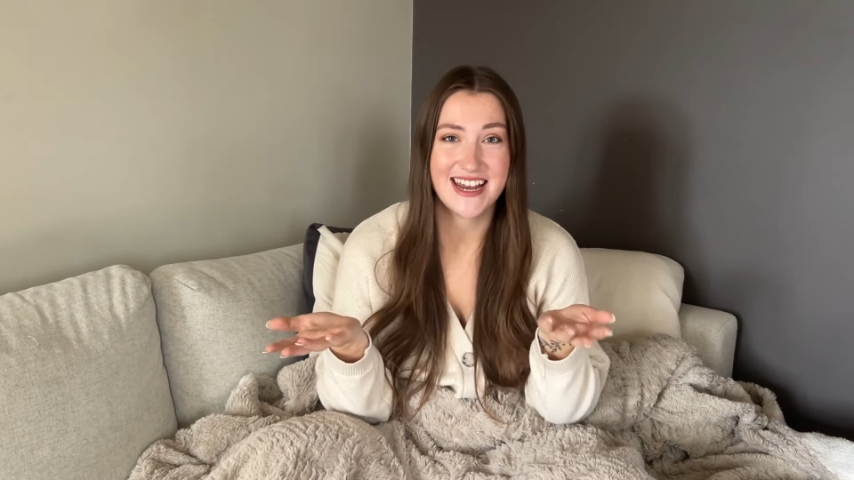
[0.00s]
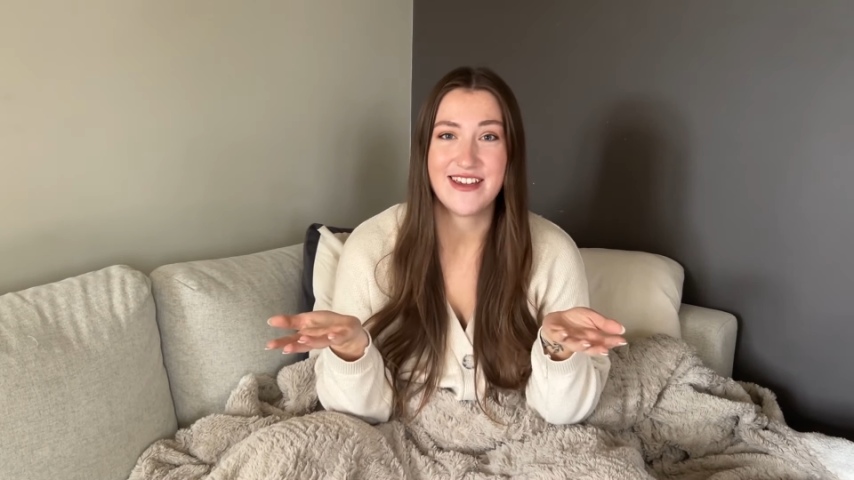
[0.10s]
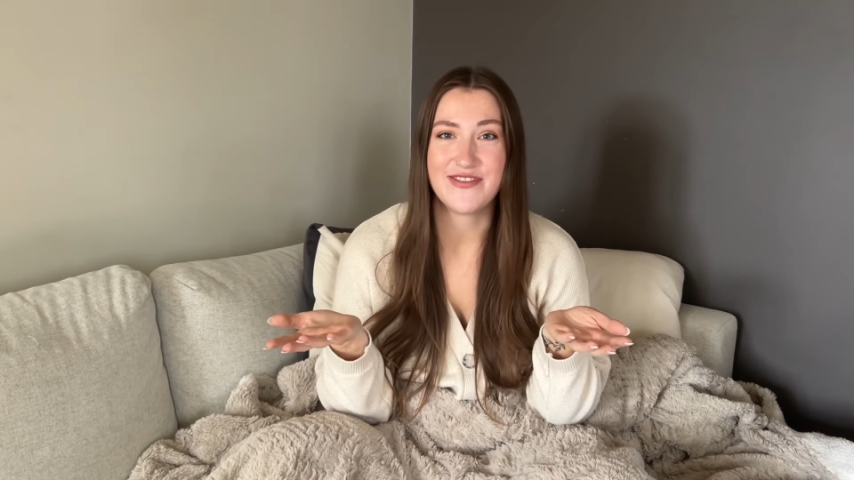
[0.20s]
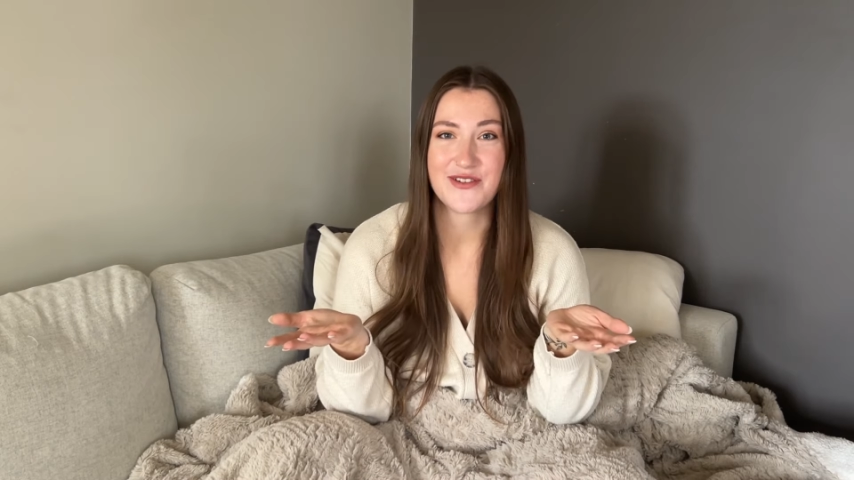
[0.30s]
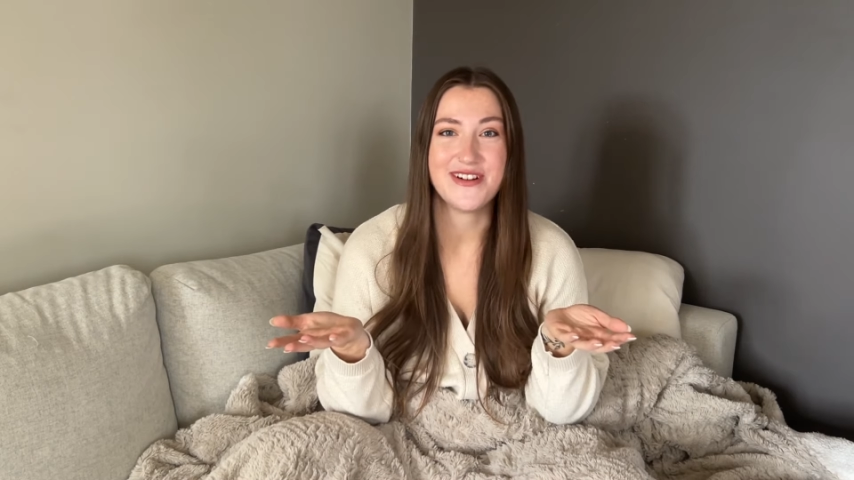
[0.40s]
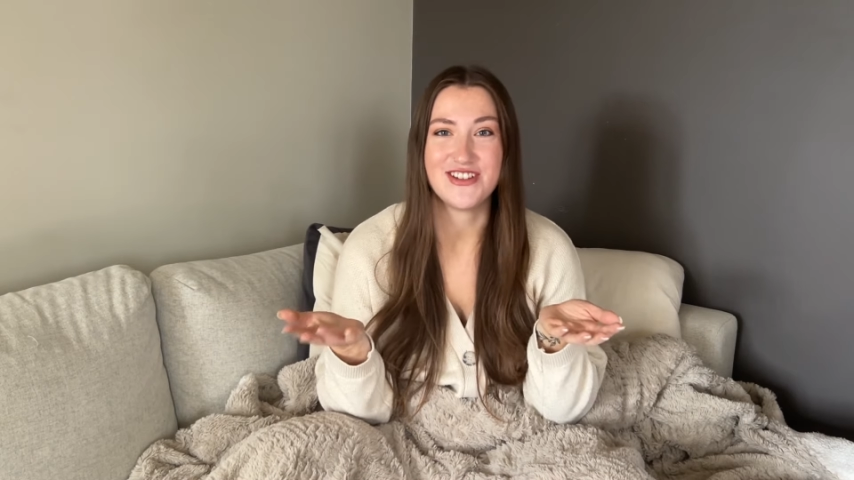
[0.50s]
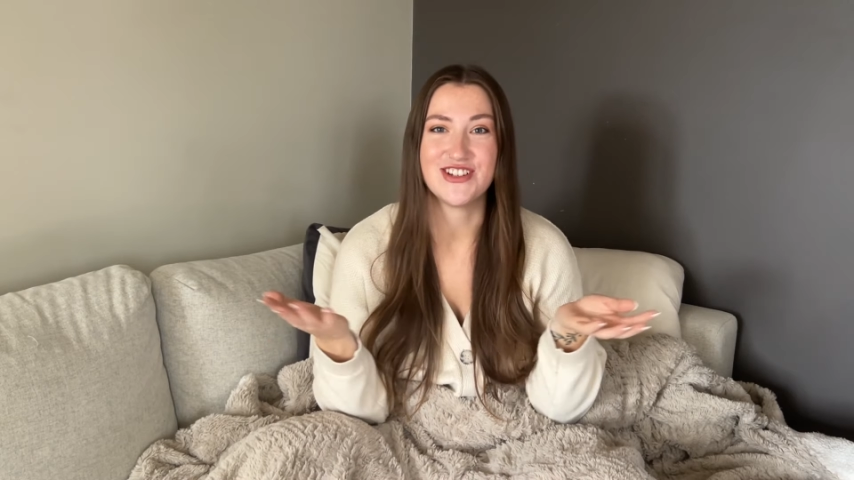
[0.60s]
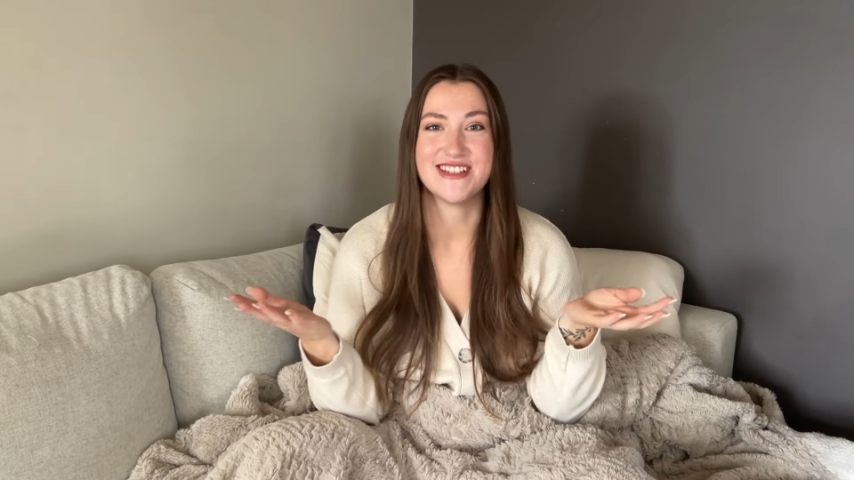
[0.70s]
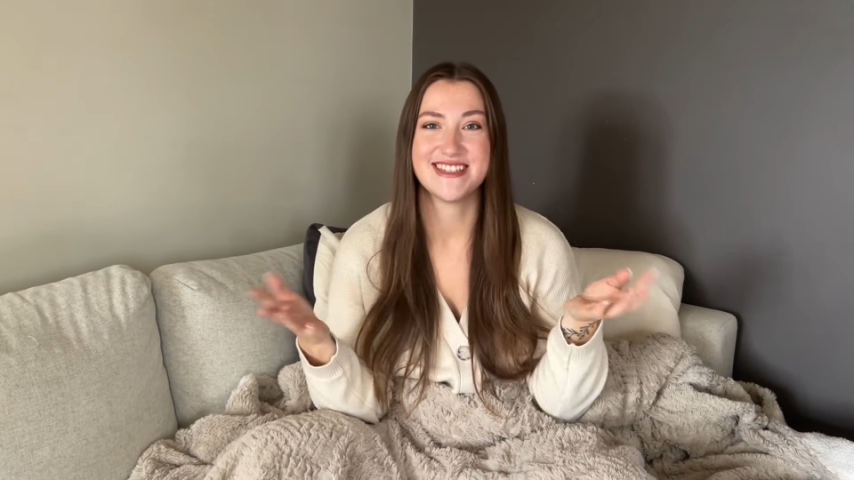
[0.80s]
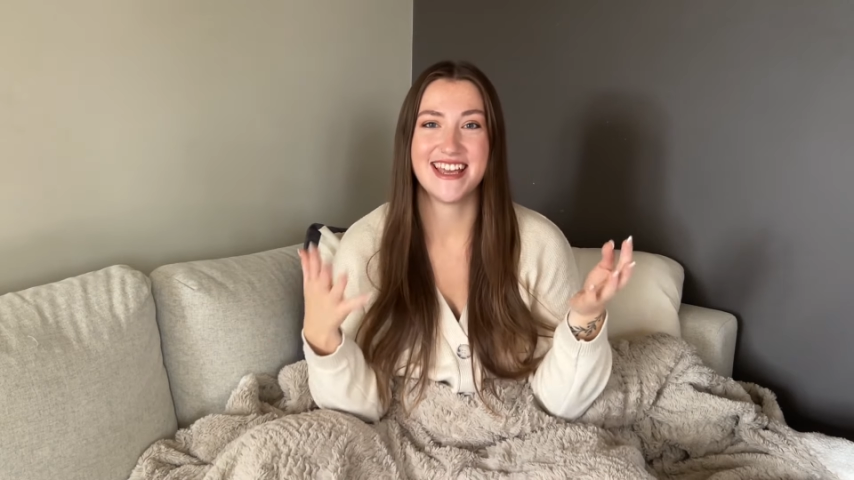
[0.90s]
any of the
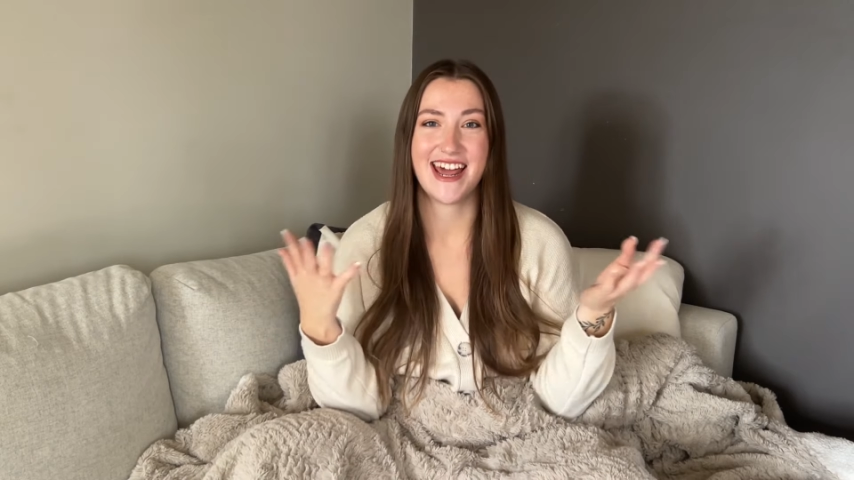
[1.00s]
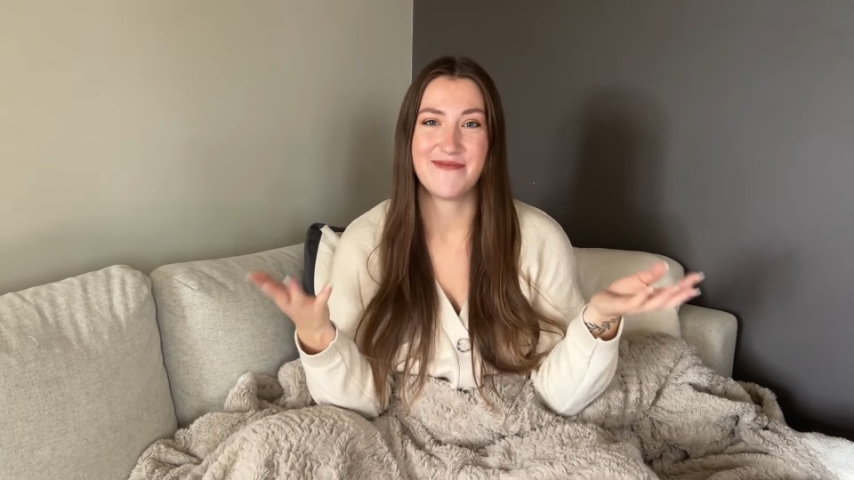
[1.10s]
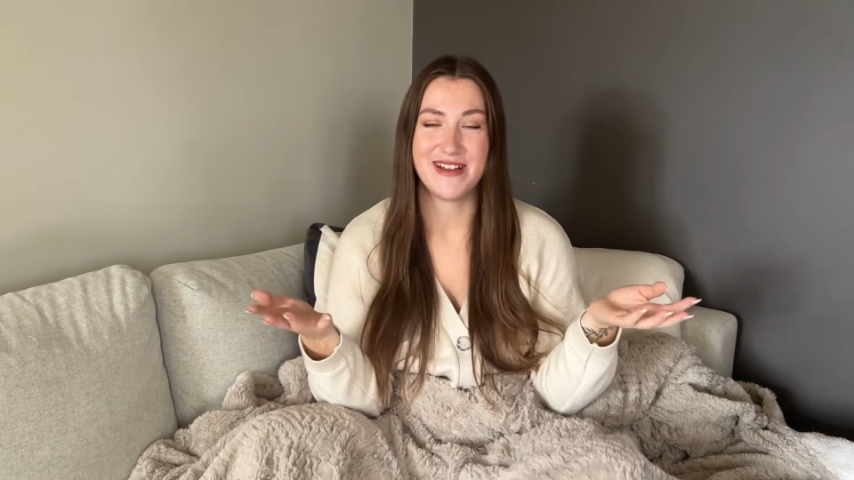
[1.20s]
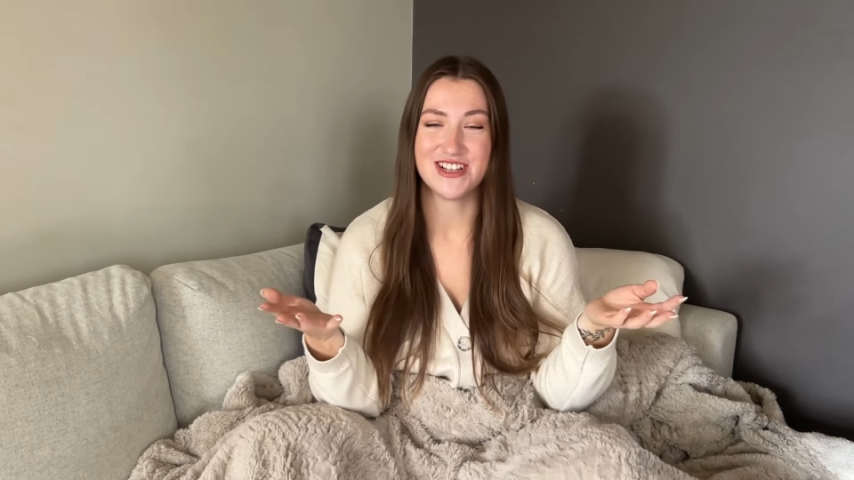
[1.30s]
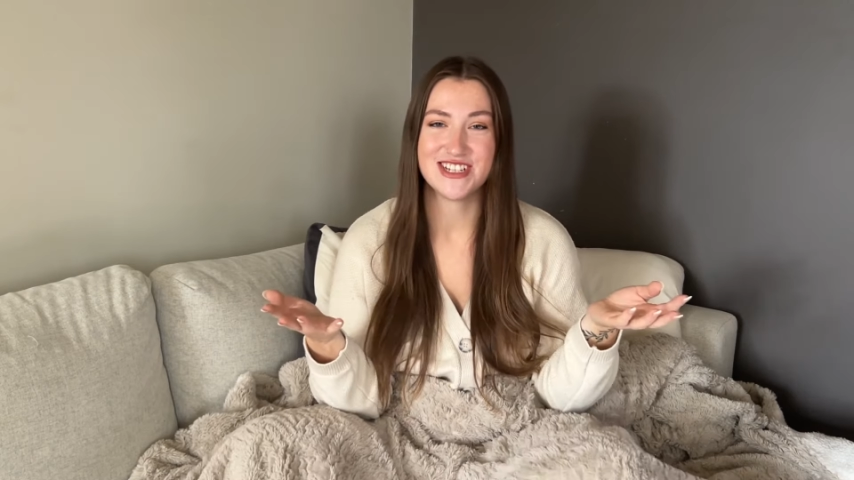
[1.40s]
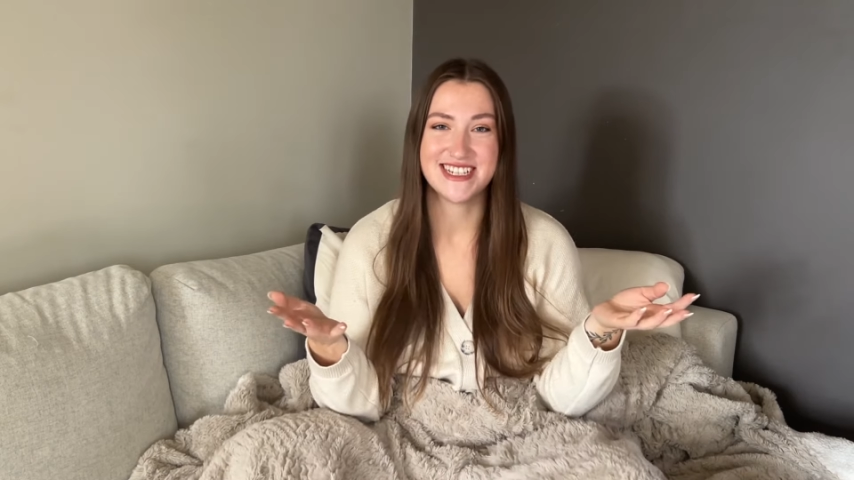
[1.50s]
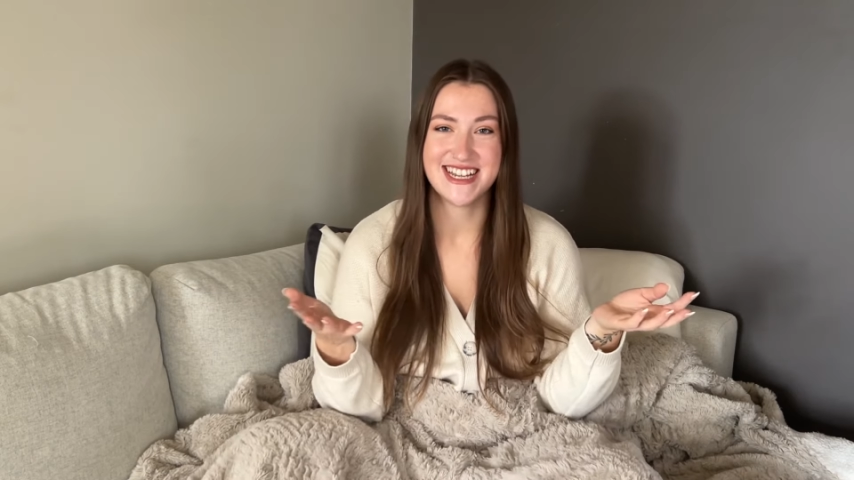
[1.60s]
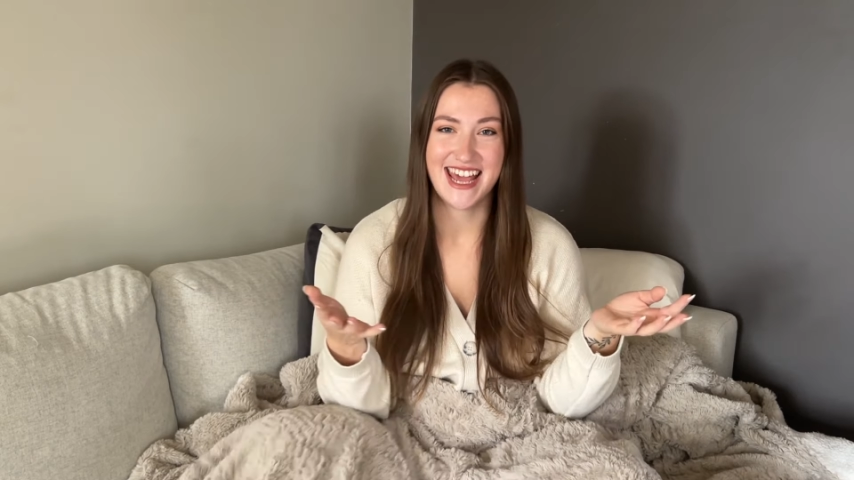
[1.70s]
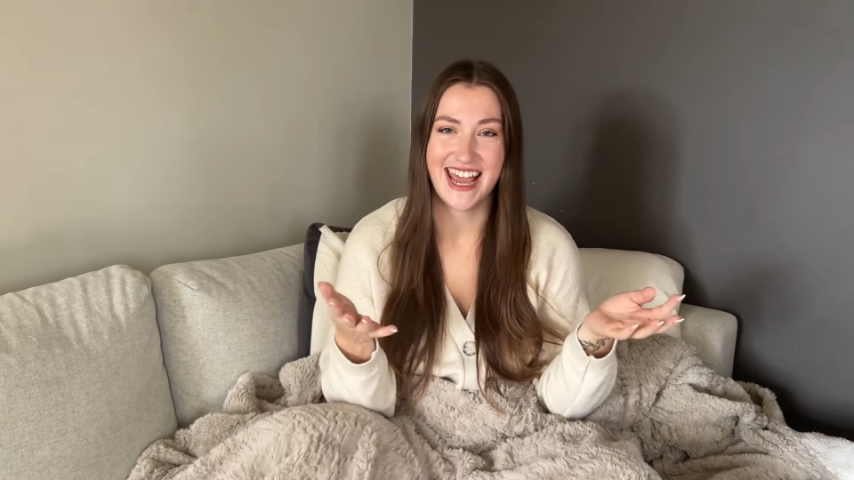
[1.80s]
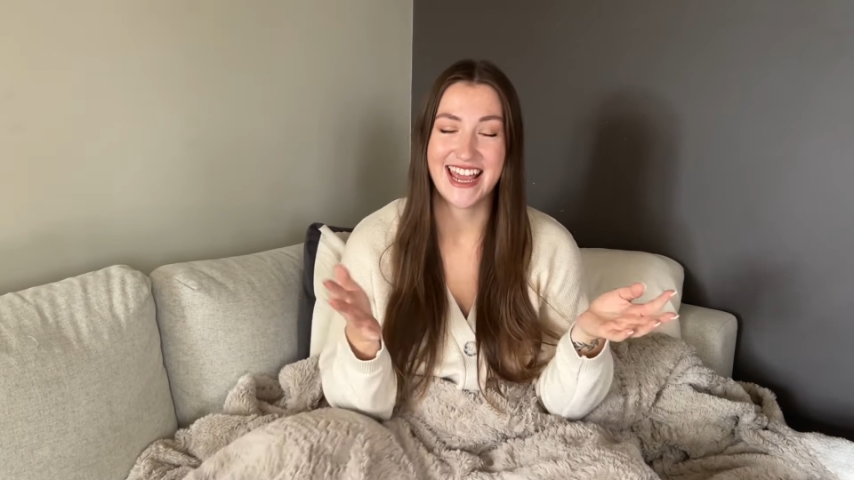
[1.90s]
questions that I mentioned
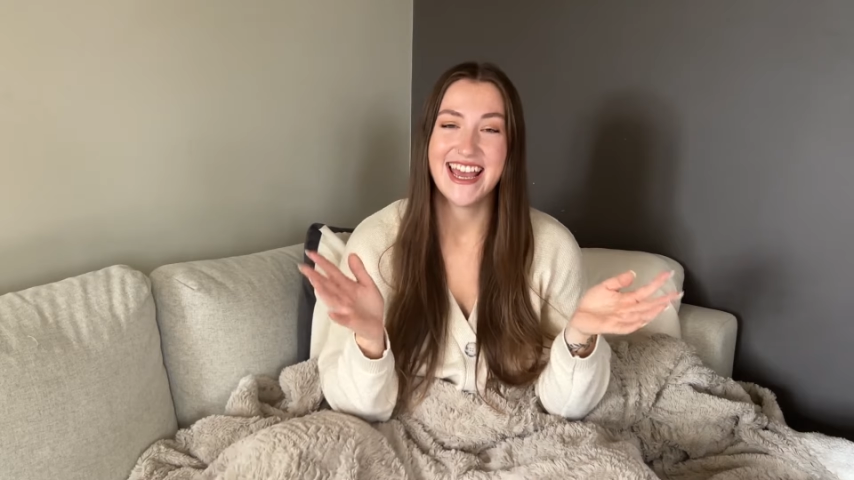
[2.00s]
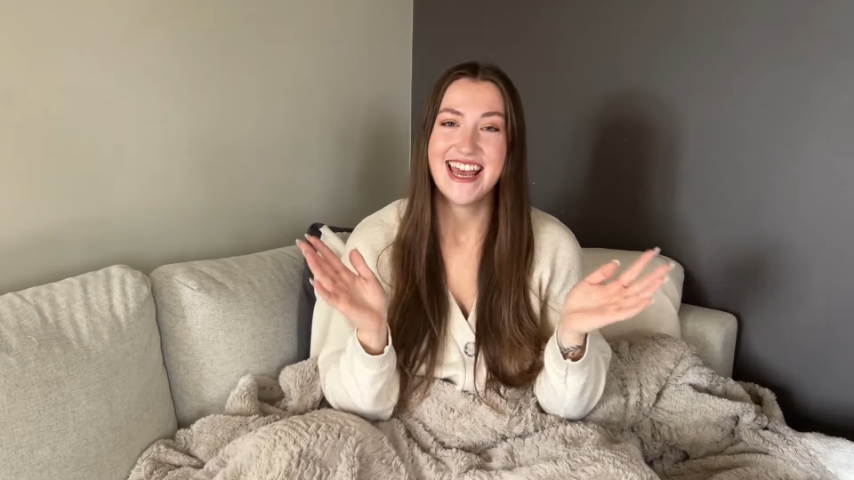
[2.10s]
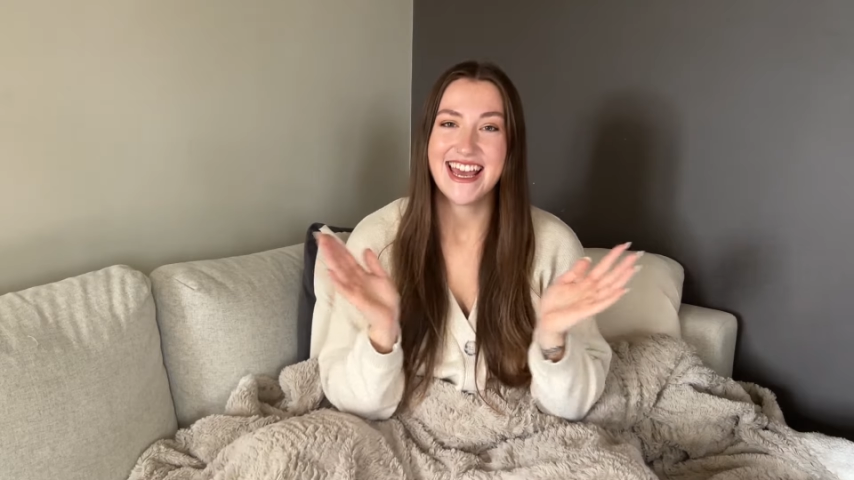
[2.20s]
today